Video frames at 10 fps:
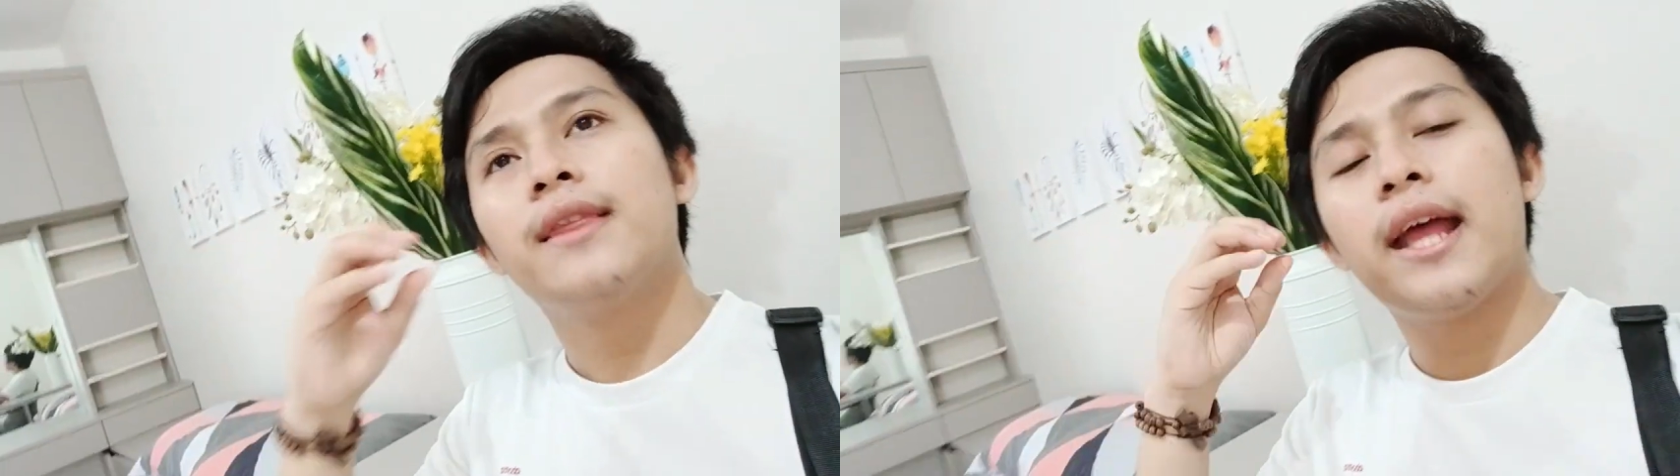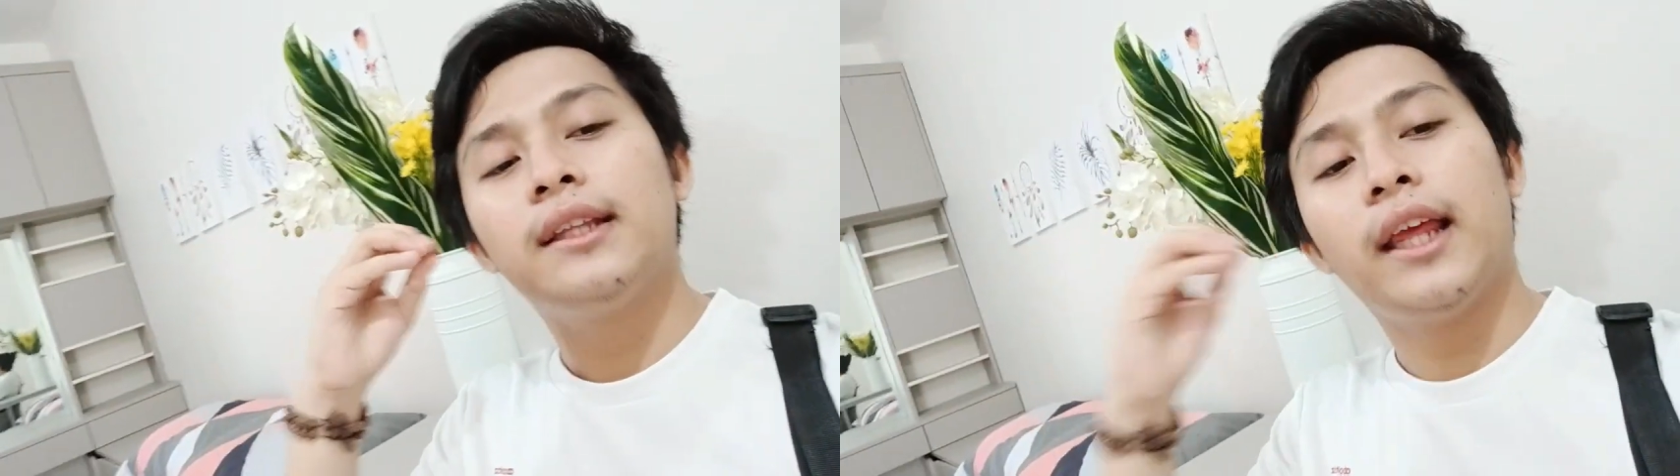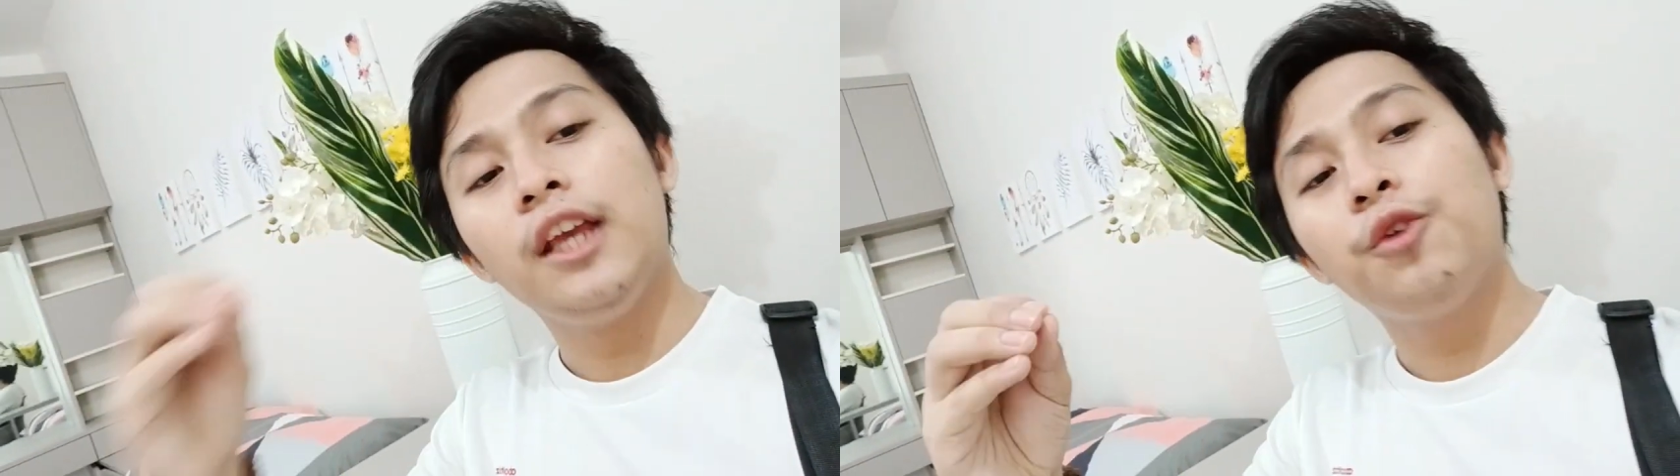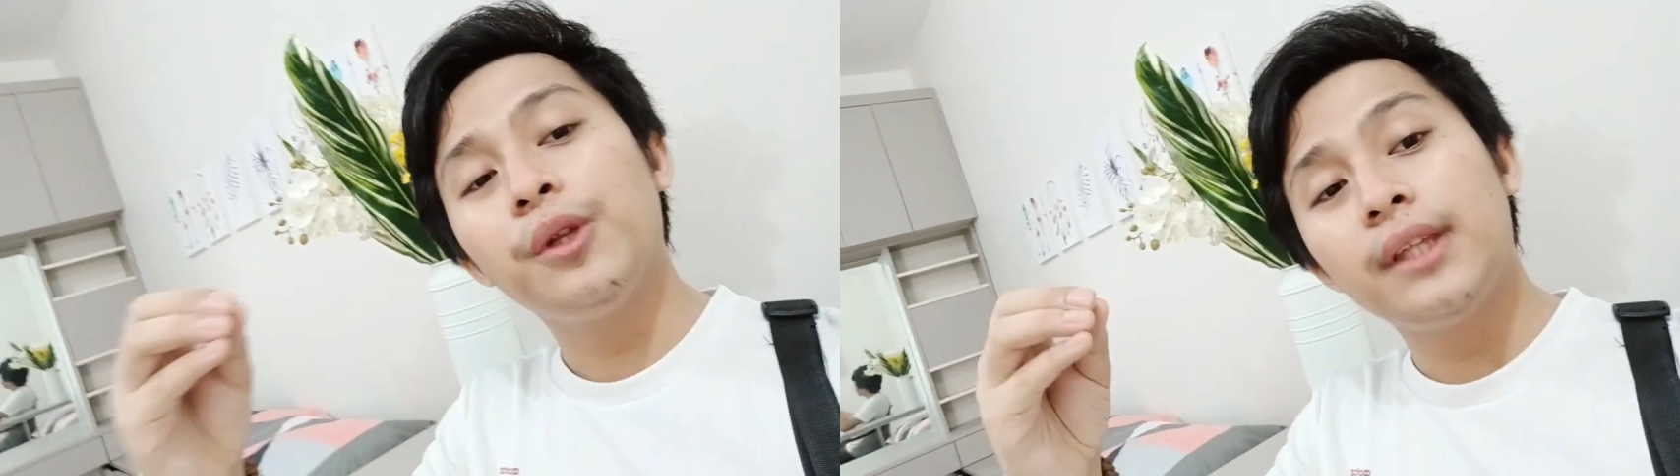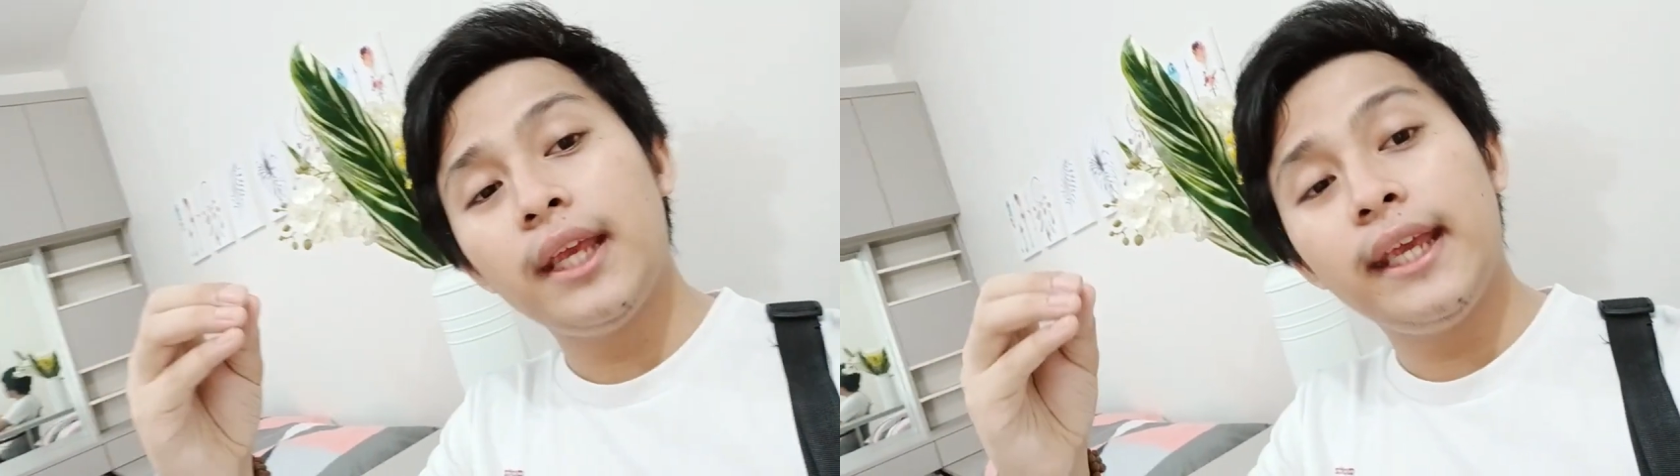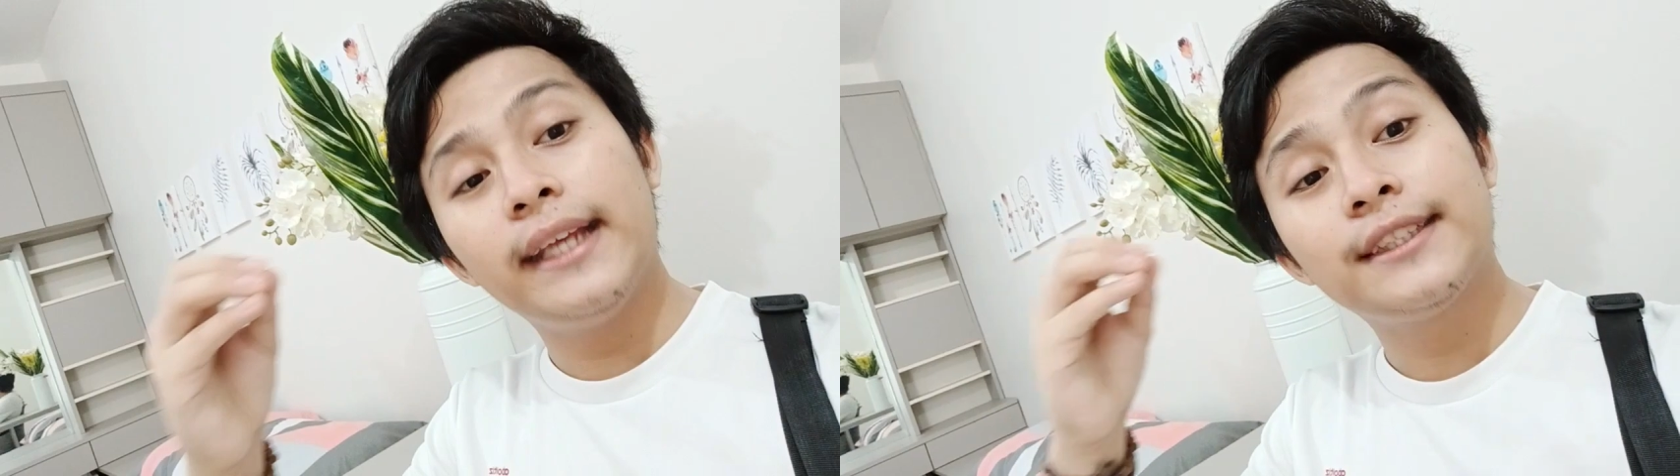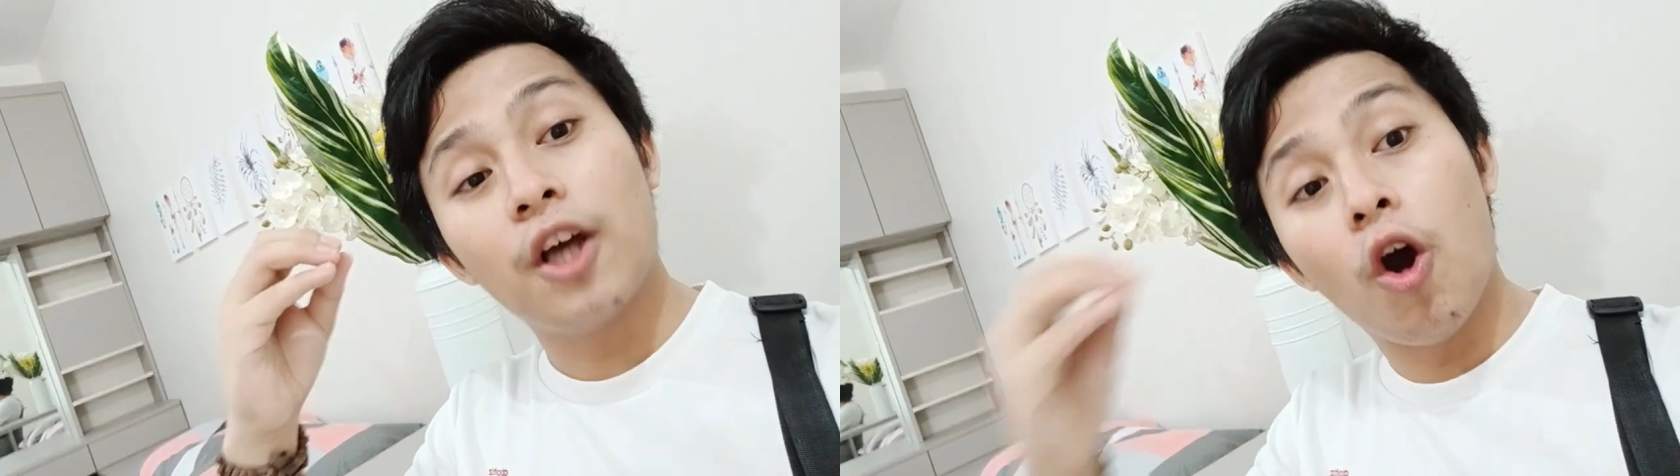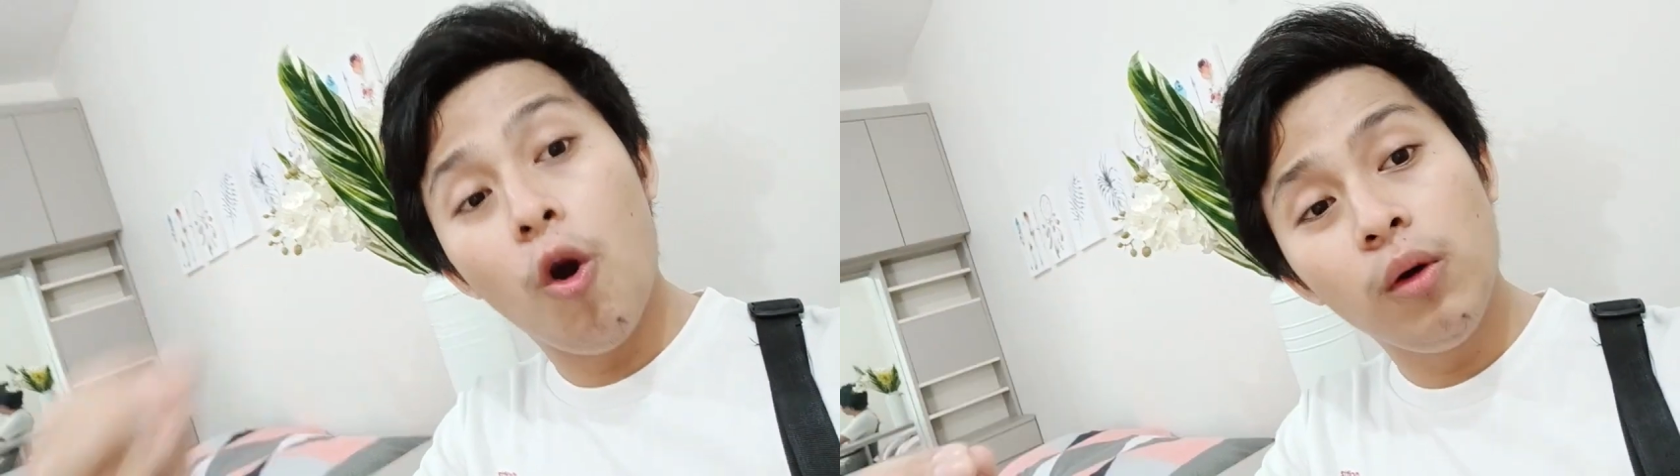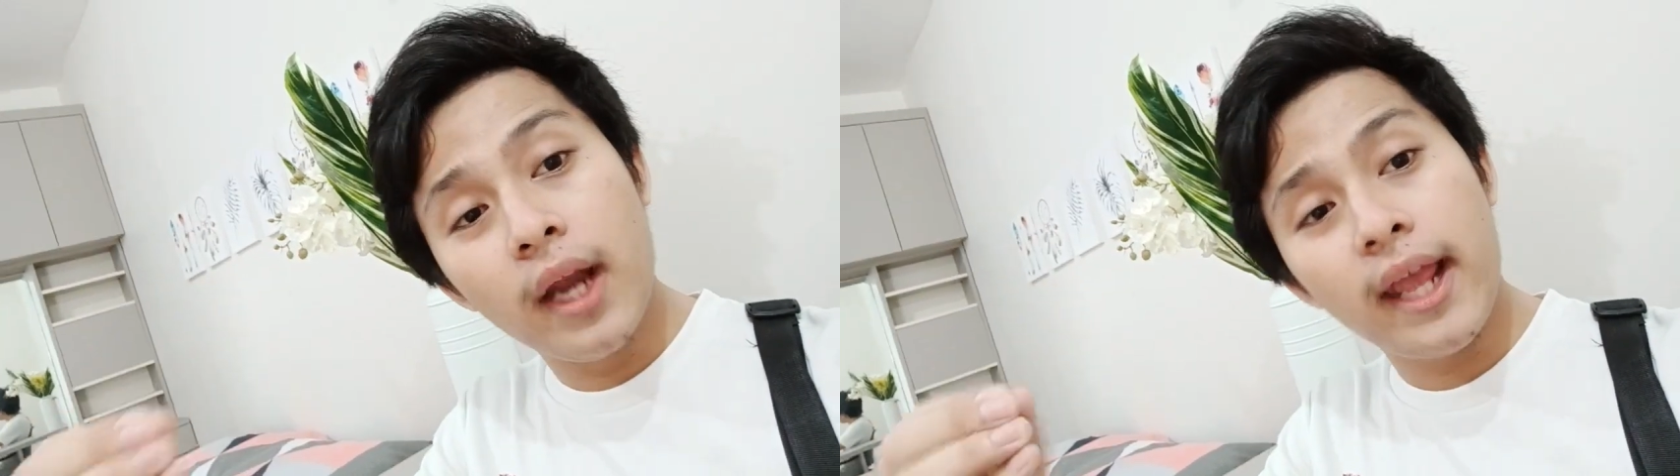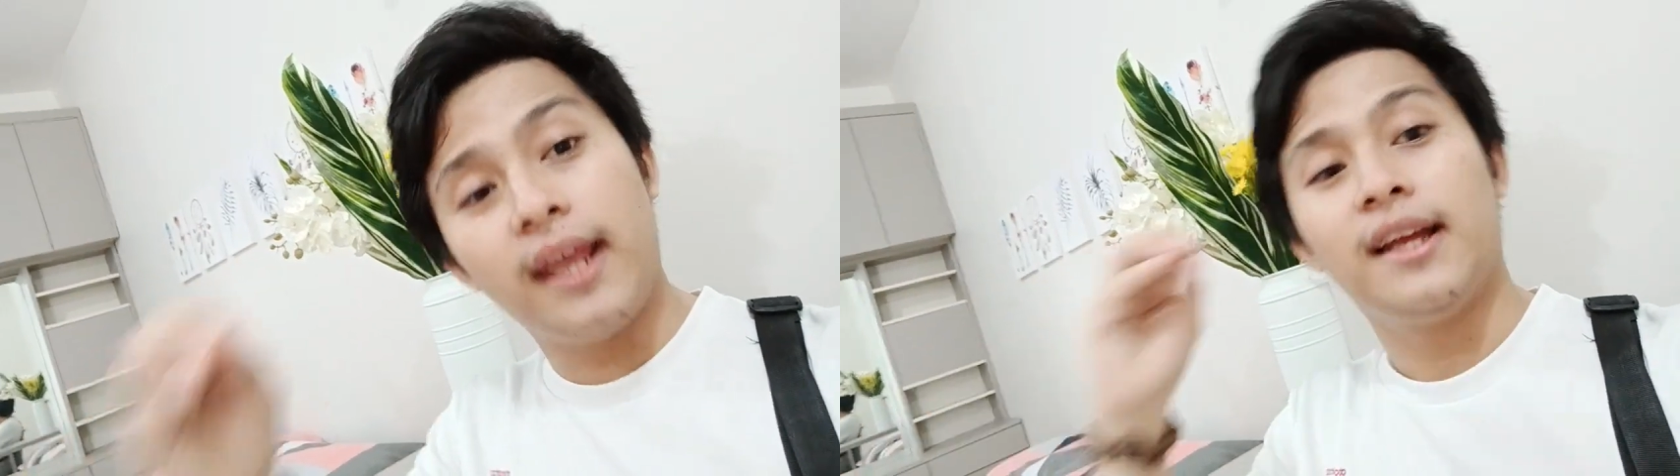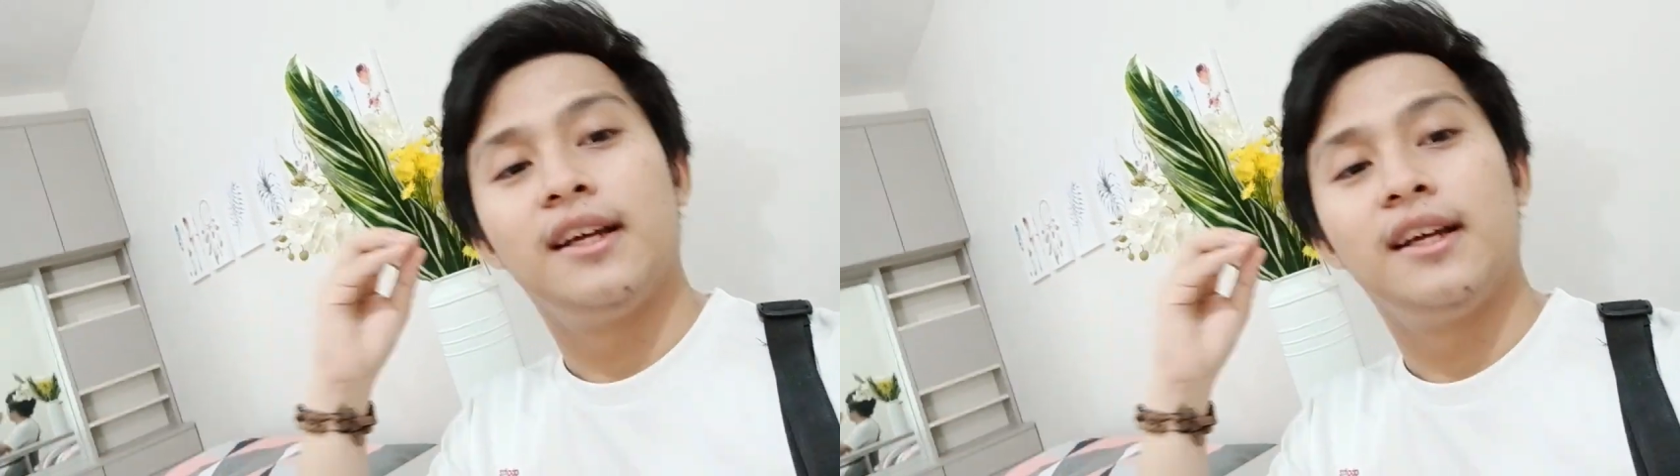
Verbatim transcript: Then the equity is only